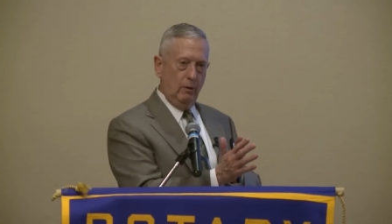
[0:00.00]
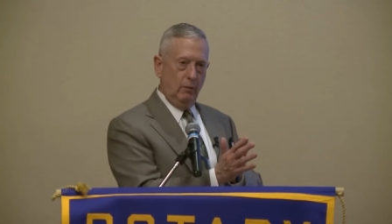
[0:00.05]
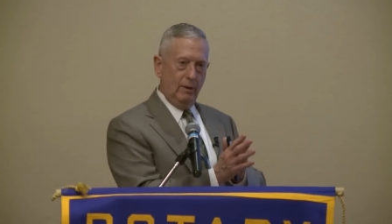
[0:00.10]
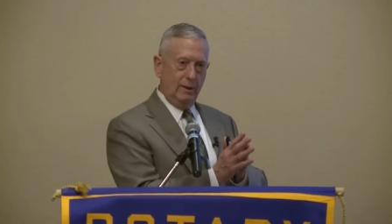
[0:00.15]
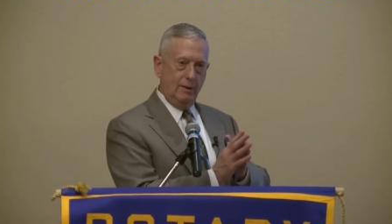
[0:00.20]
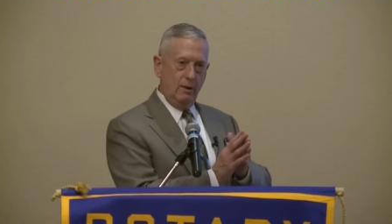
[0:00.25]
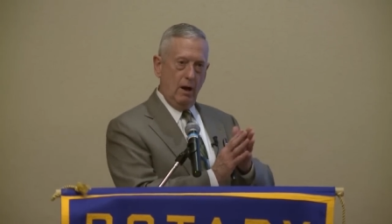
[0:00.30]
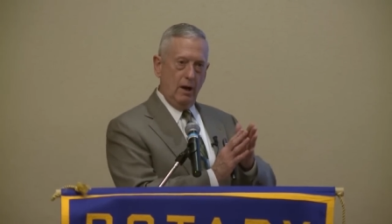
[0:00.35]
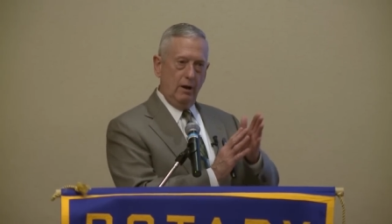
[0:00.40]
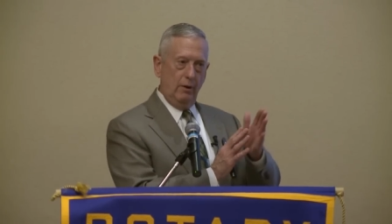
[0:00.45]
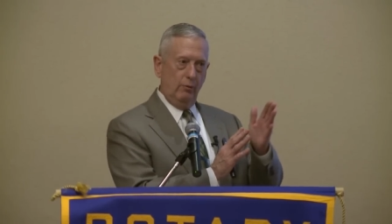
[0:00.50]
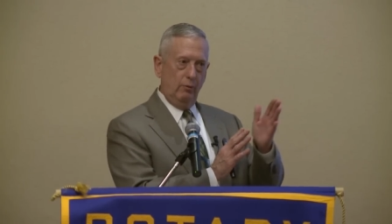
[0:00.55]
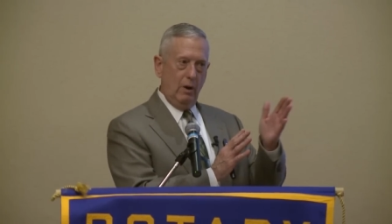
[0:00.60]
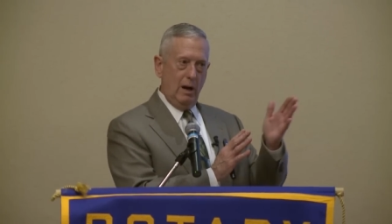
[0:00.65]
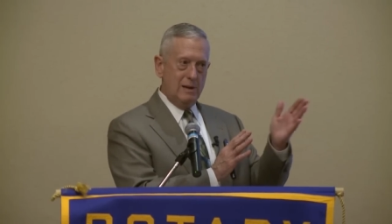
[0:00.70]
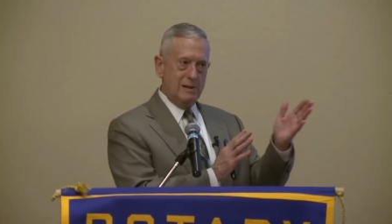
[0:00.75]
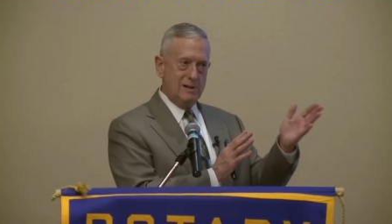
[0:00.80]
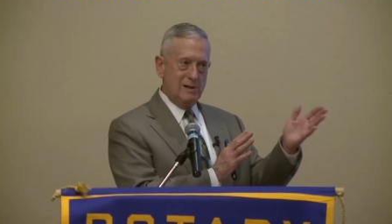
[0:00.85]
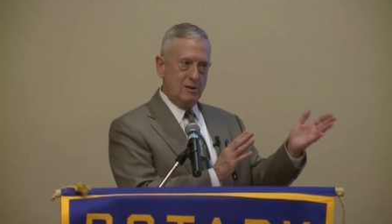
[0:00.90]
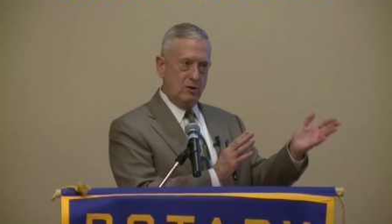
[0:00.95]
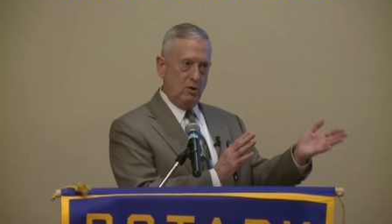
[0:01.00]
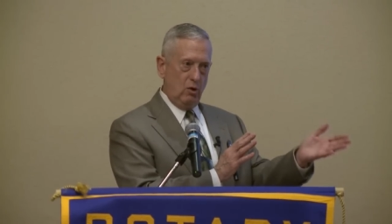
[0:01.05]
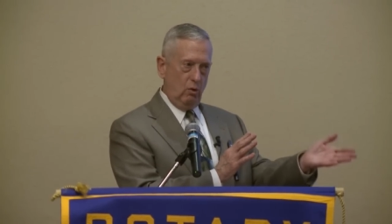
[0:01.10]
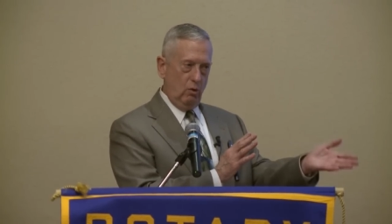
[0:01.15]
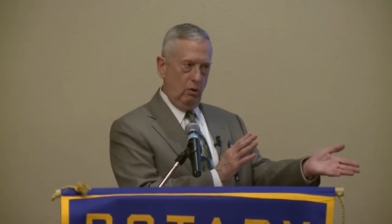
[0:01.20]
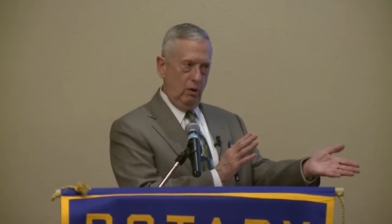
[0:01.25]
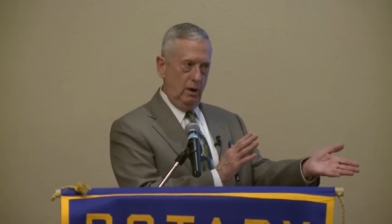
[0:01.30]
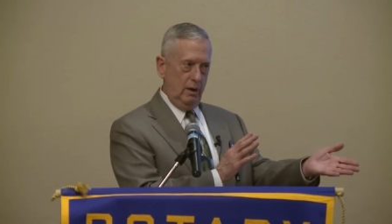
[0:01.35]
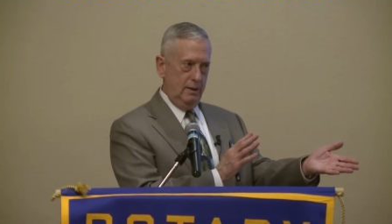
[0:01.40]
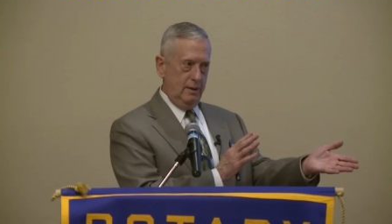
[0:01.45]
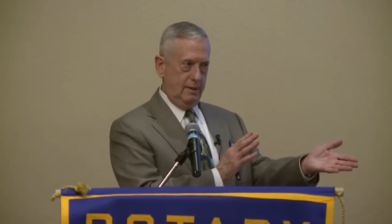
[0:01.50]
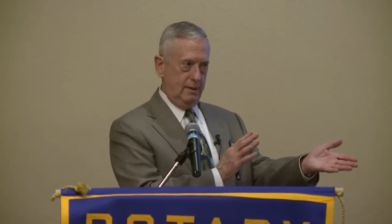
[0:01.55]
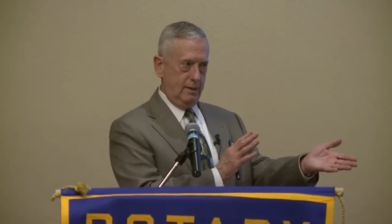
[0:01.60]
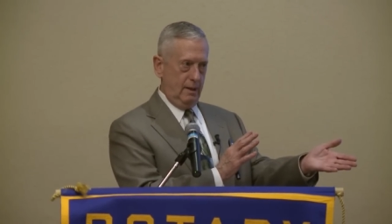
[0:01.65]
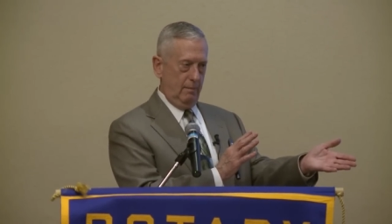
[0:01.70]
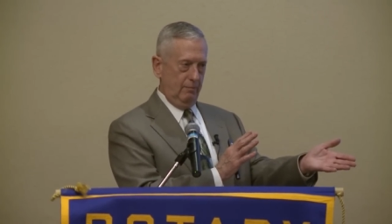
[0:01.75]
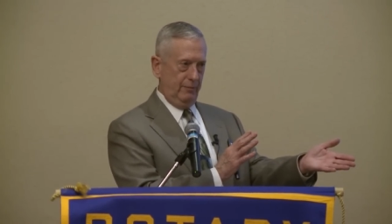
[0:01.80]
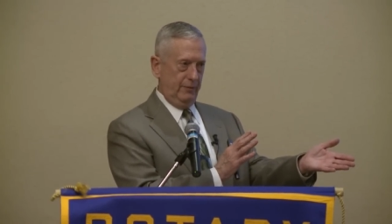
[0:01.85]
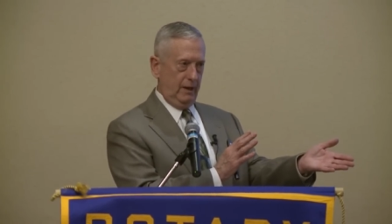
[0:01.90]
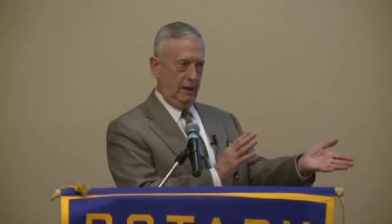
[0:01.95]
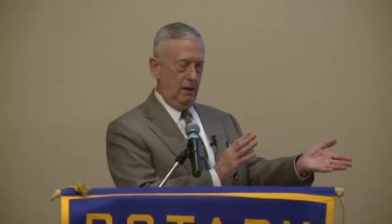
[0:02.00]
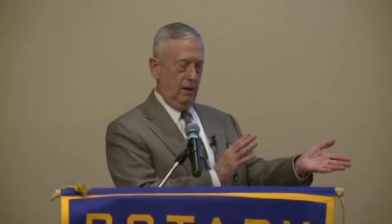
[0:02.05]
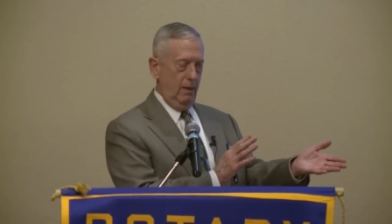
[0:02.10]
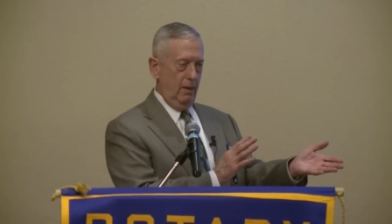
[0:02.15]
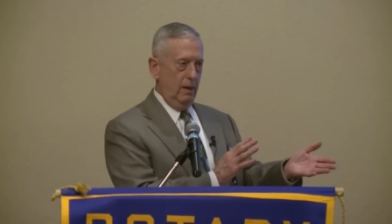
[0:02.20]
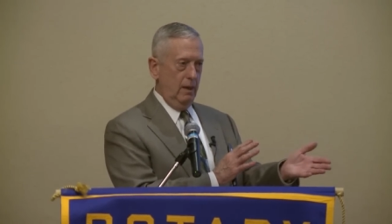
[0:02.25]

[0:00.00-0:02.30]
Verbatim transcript: It was not a rush towards something.